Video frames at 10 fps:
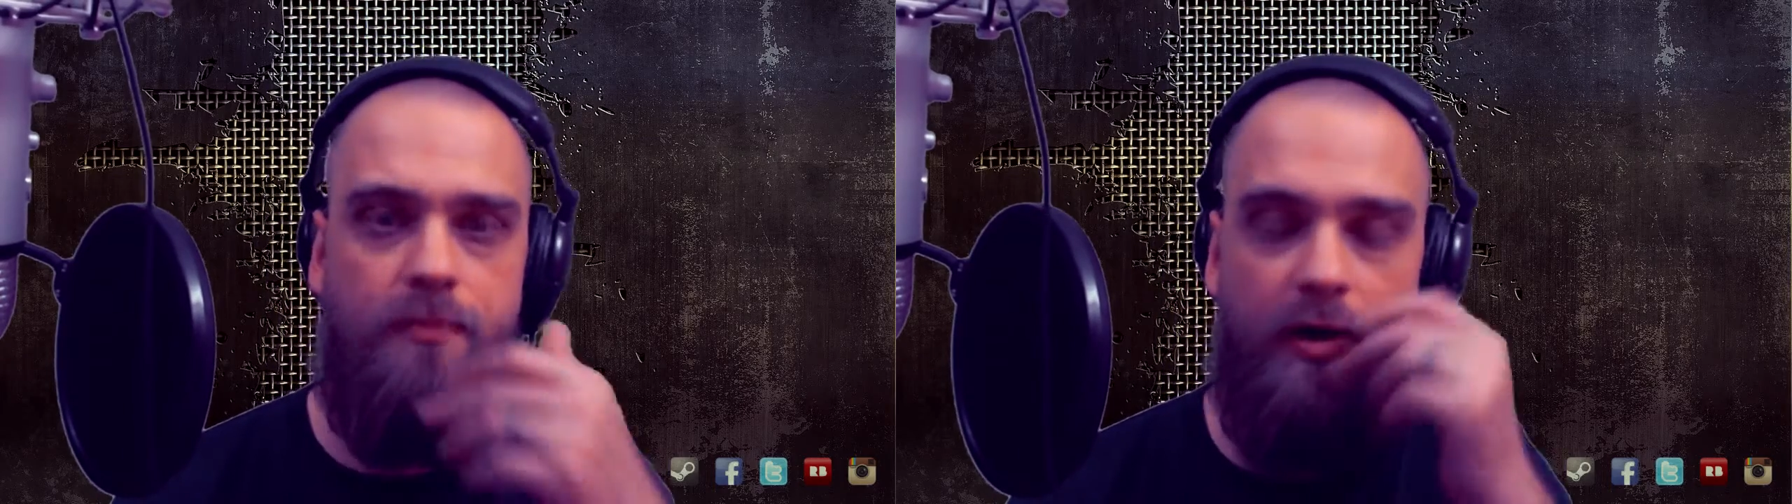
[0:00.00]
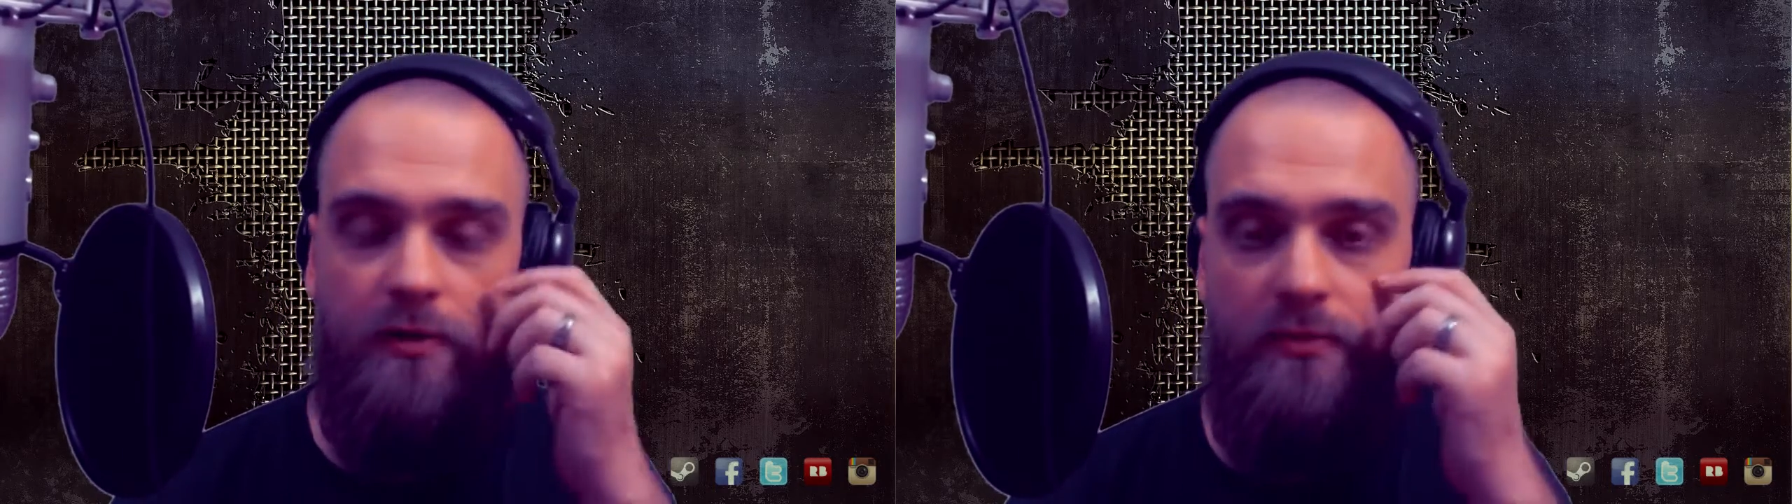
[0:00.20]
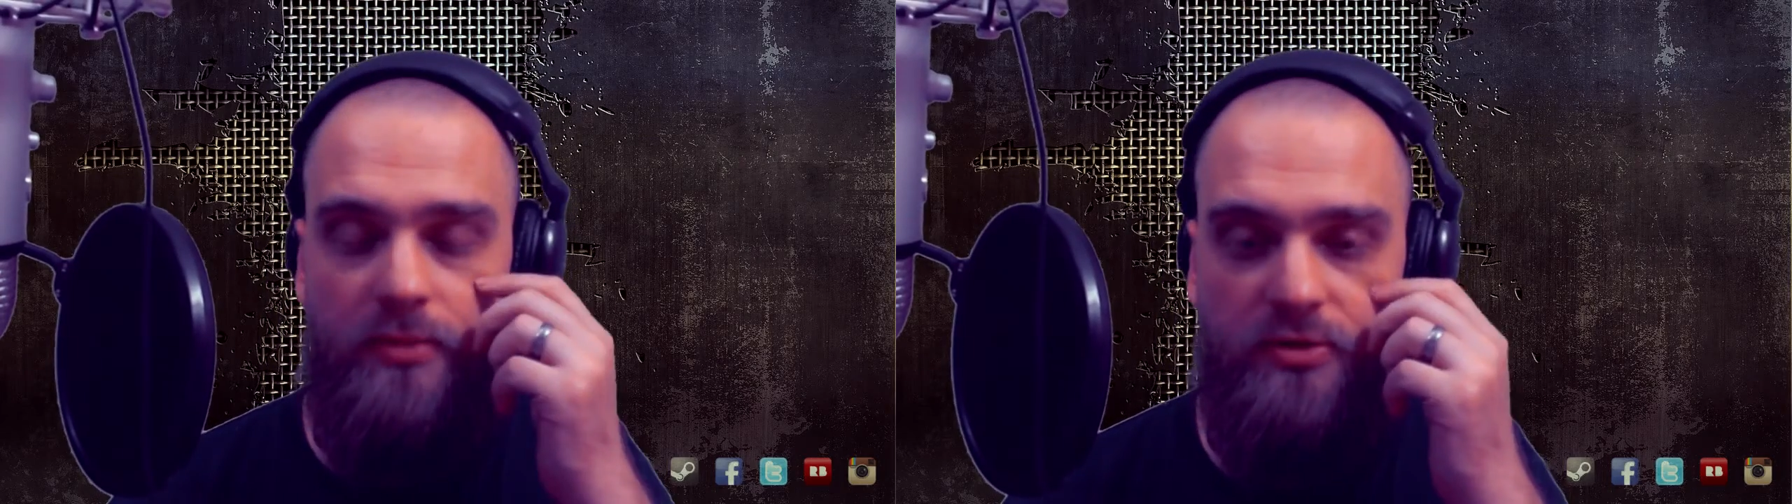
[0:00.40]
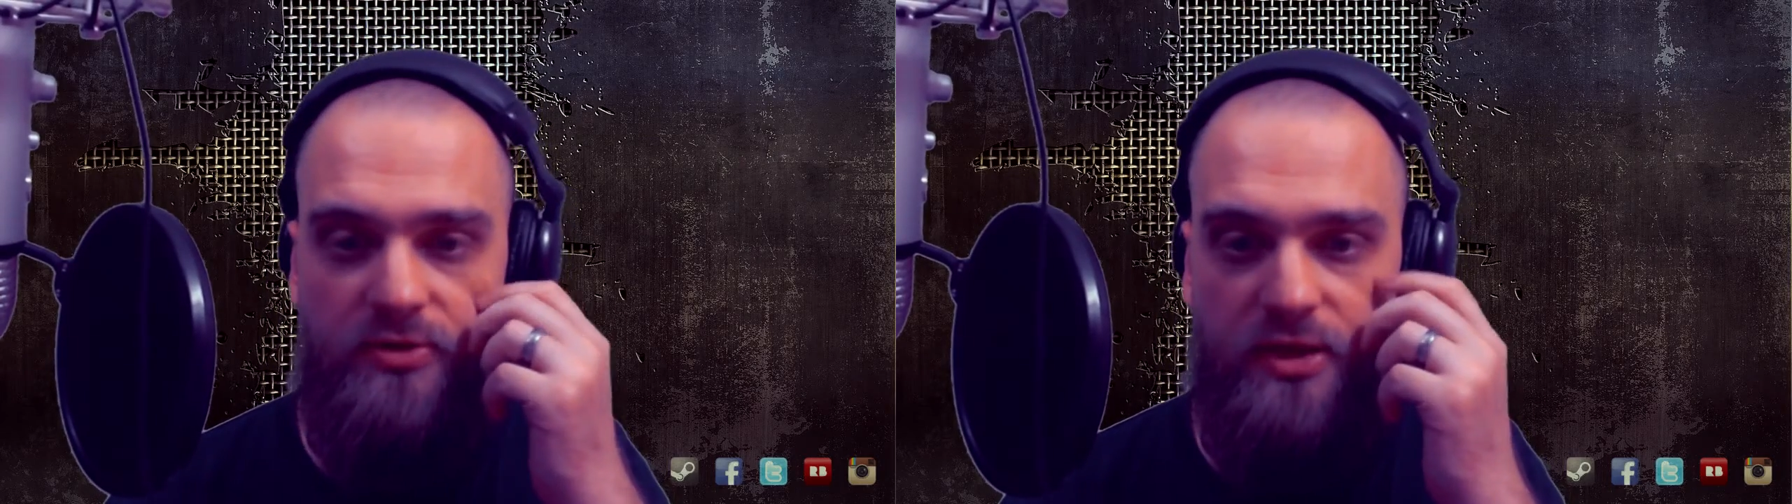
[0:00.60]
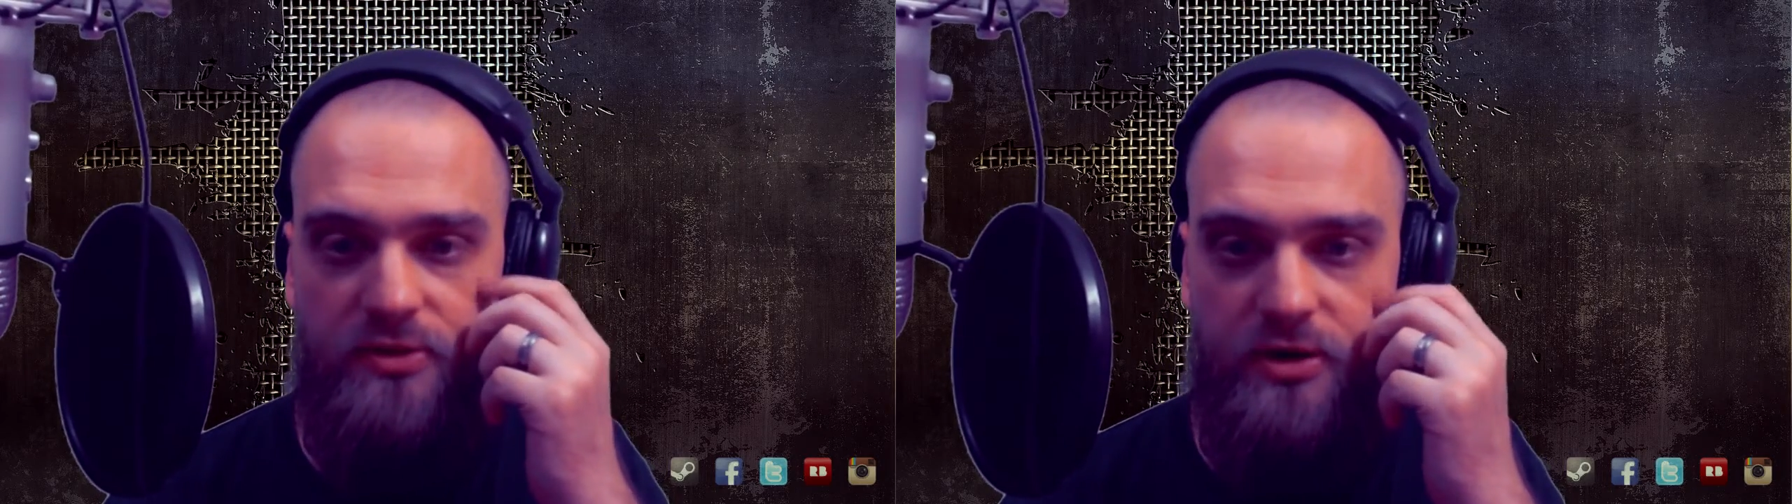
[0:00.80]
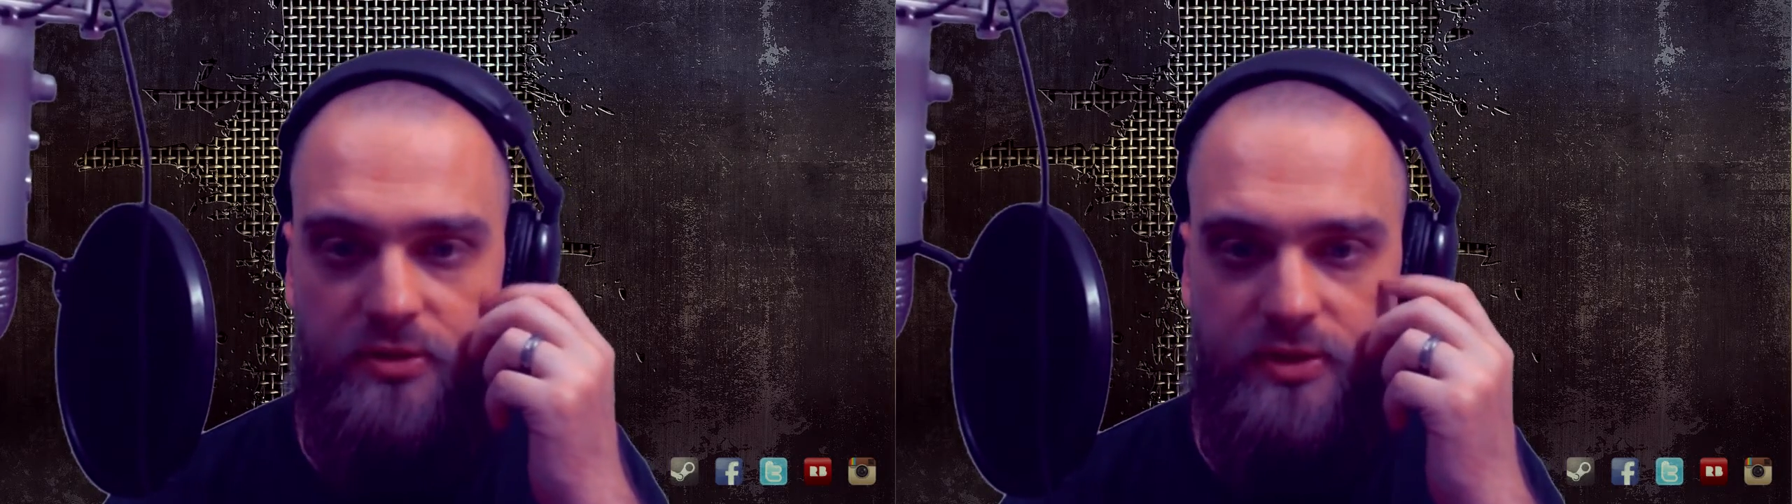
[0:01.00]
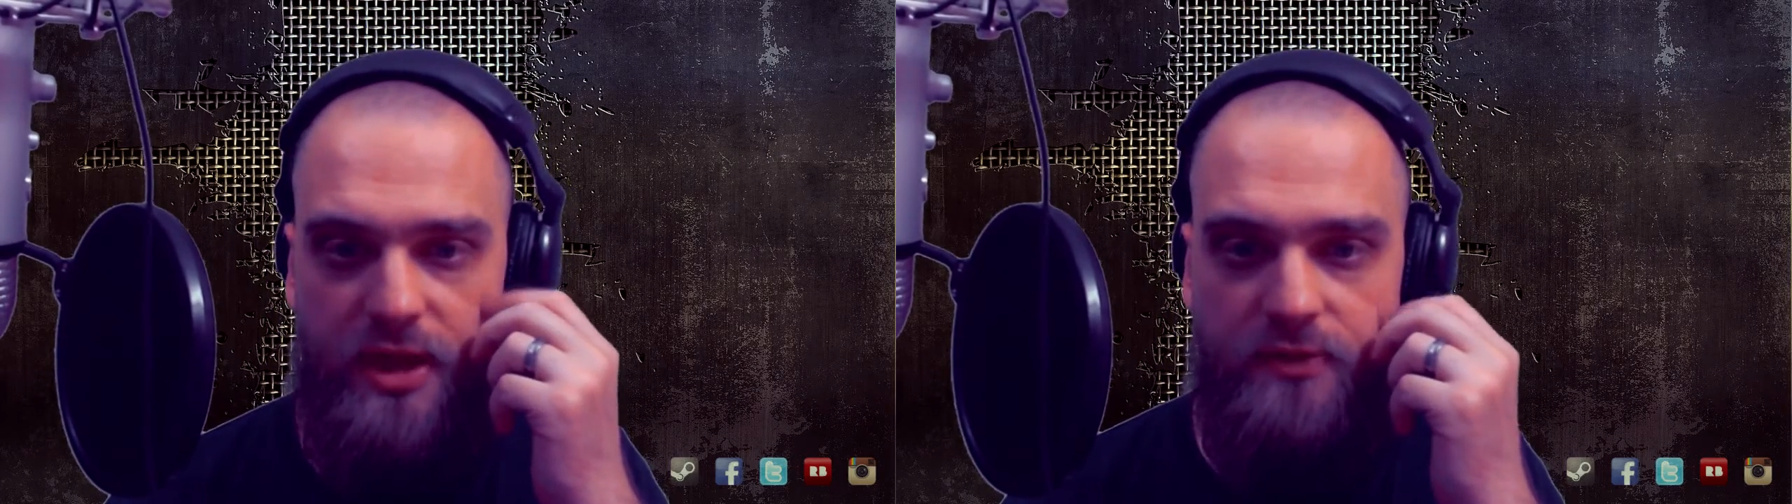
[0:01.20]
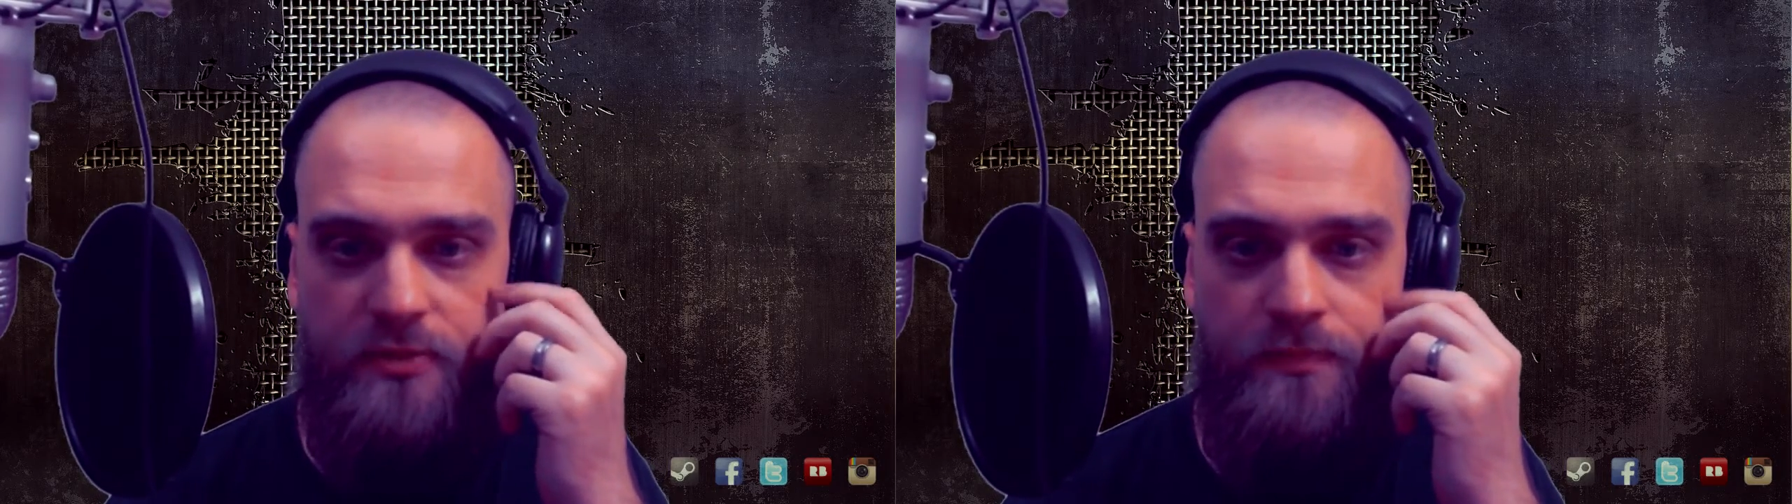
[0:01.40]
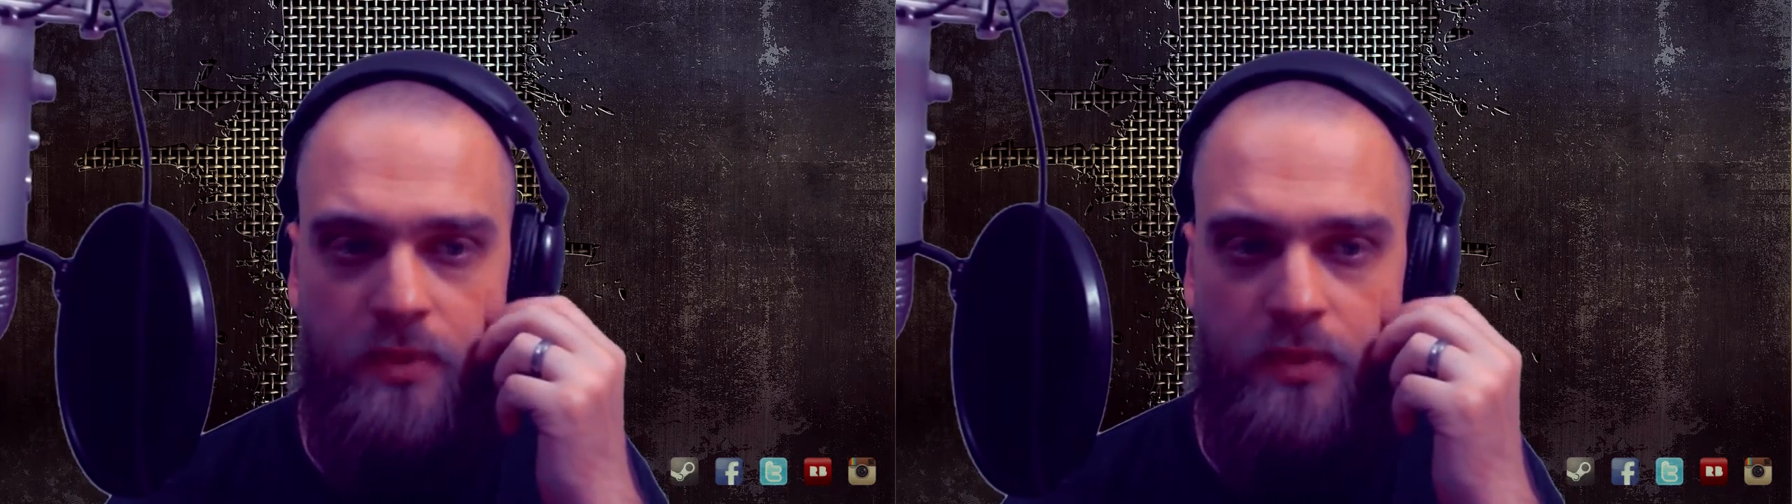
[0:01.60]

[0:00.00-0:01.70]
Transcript: of Mystery Science Theater 3000.